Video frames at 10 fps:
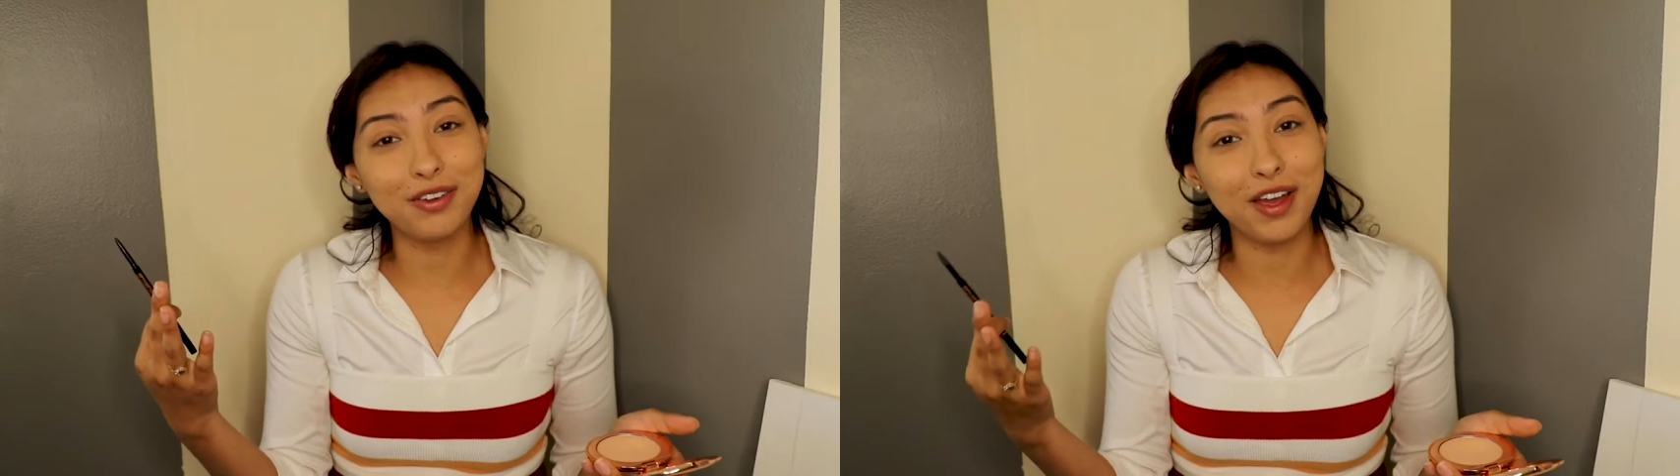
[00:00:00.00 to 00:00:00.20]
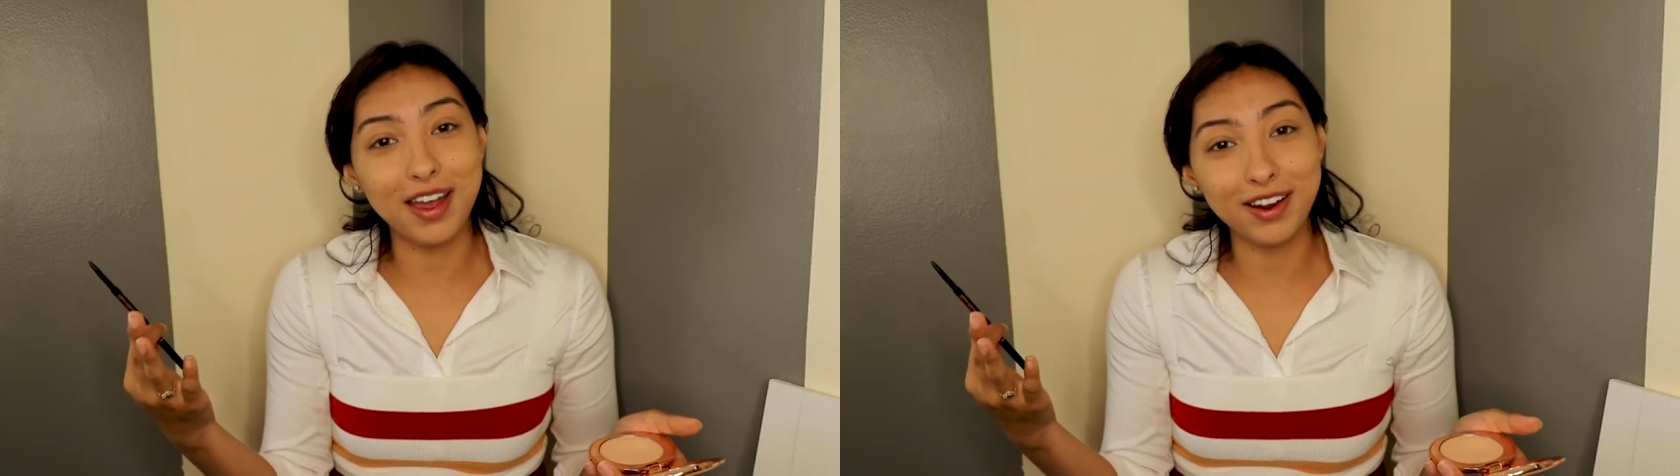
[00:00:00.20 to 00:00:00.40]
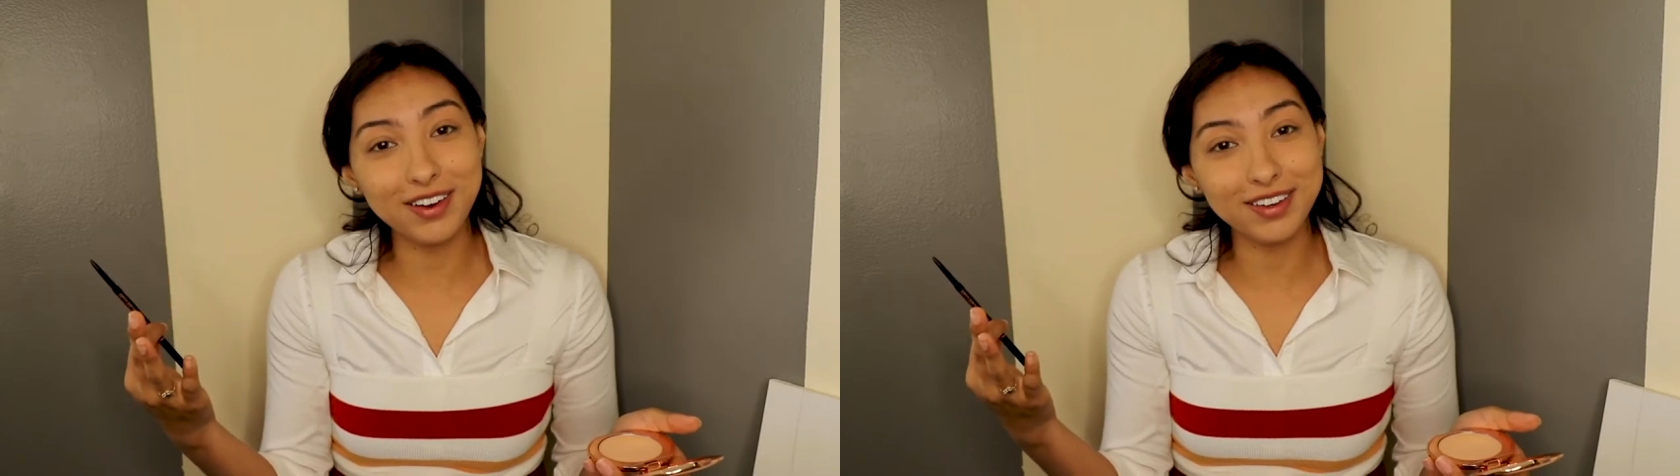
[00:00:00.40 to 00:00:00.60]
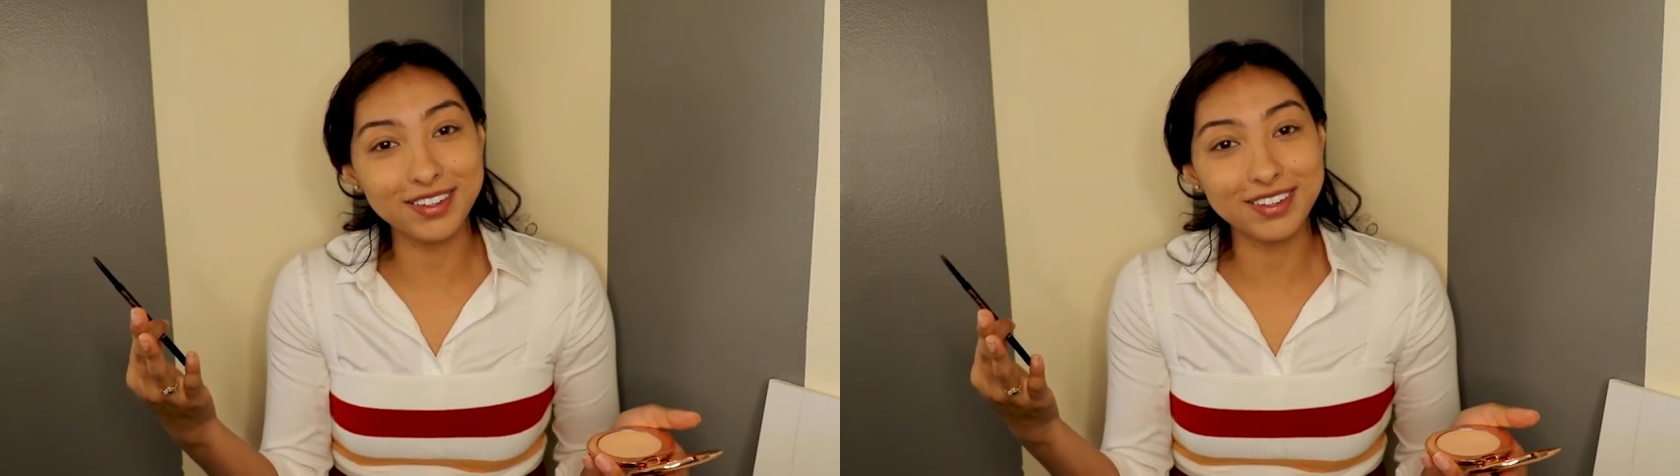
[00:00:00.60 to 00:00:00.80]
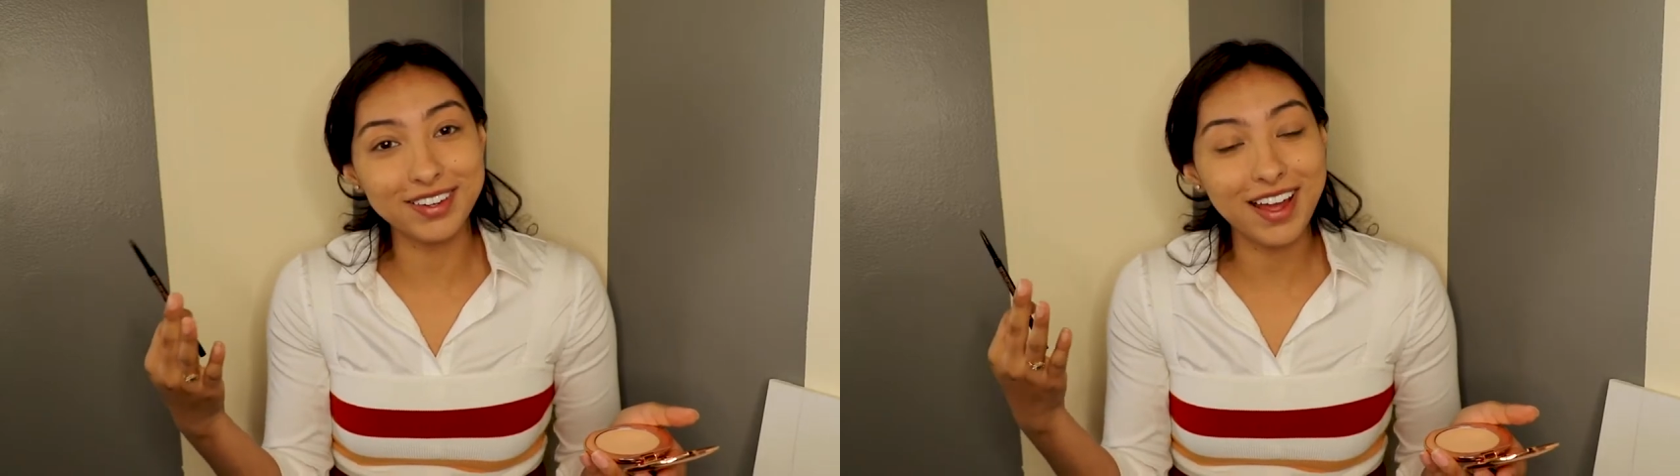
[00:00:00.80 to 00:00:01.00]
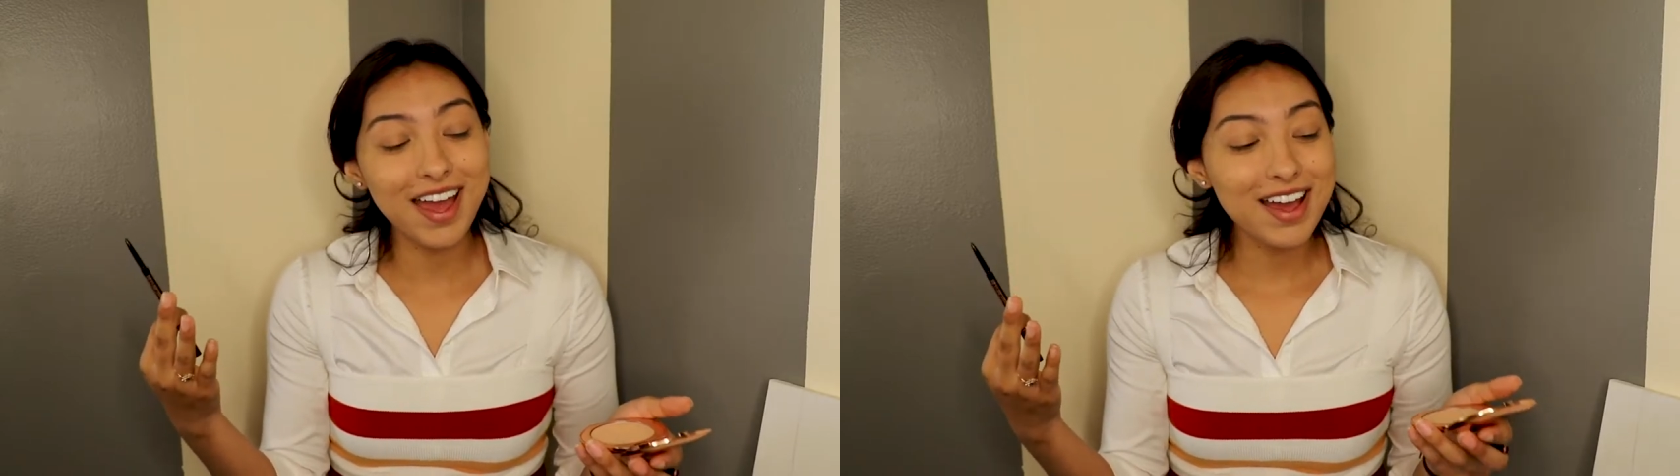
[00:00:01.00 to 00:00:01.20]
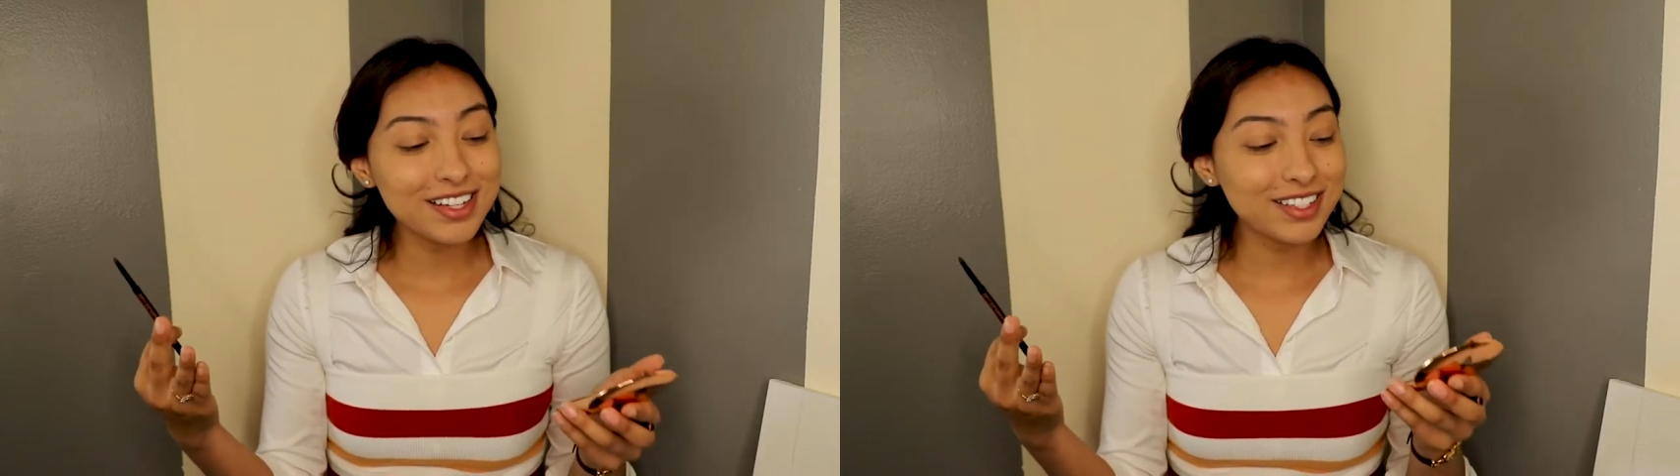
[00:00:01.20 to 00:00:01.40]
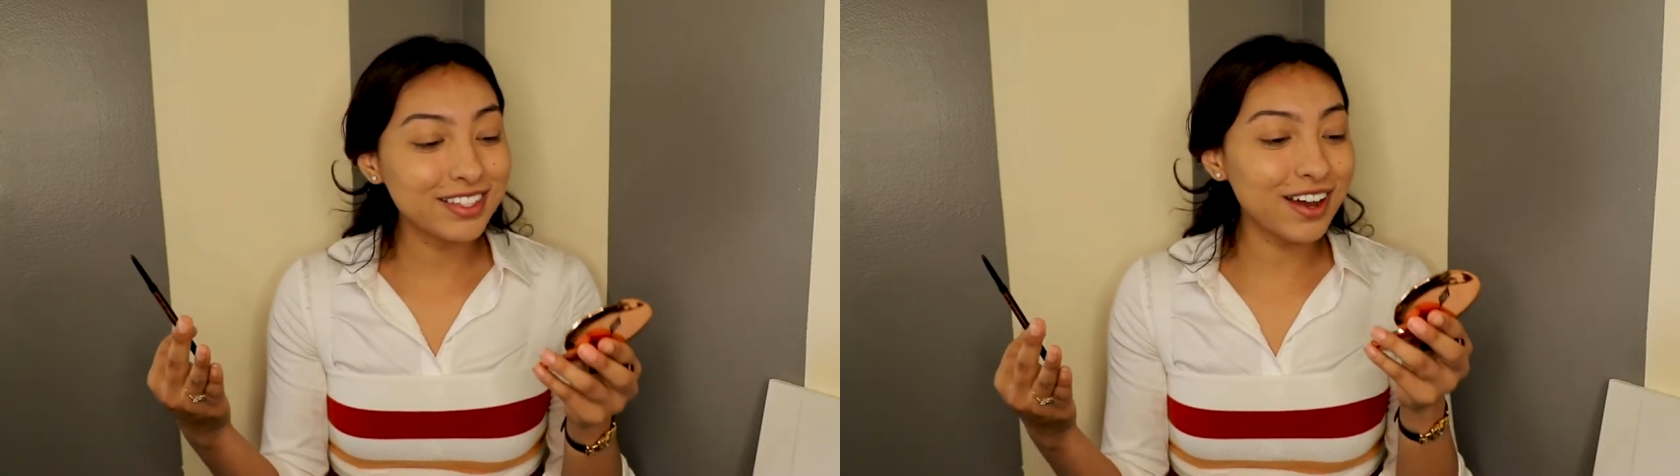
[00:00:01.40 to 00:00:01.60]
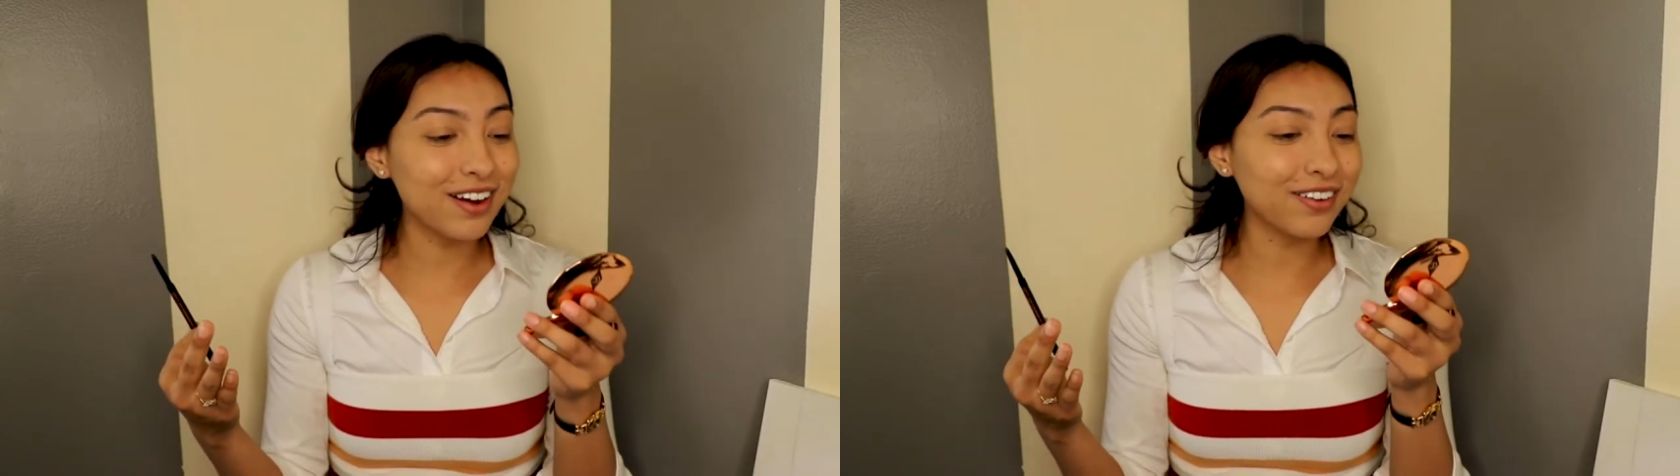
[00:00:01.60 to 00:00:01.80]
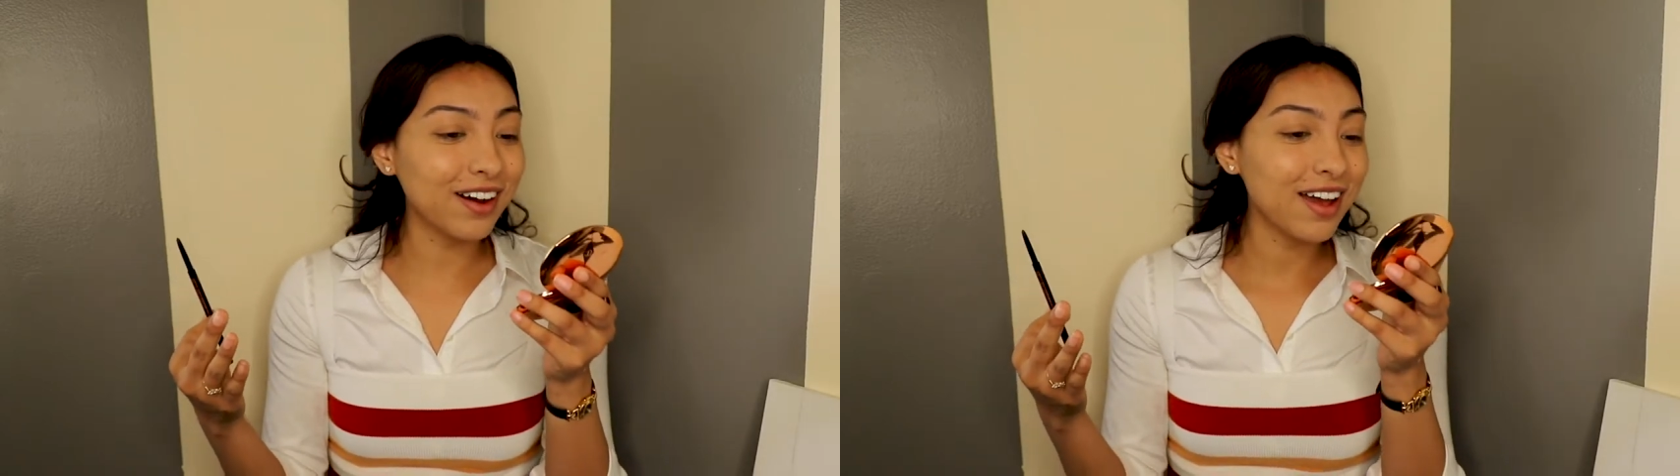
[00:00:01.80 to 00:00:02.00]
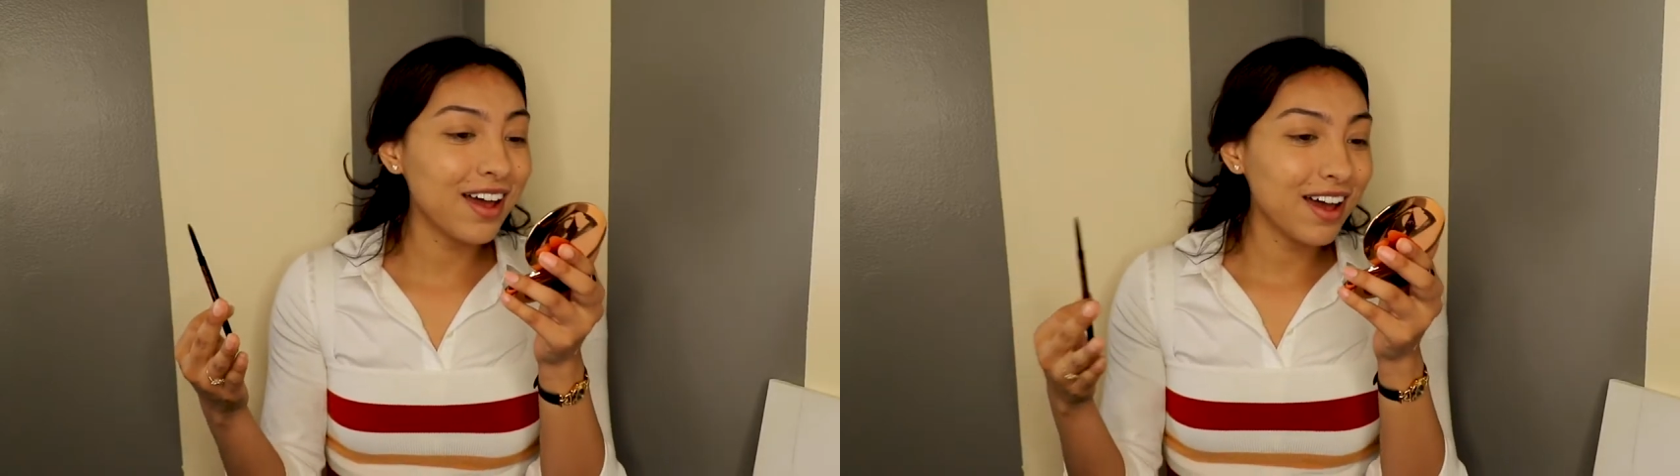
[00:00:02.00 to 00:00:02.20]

of hair, so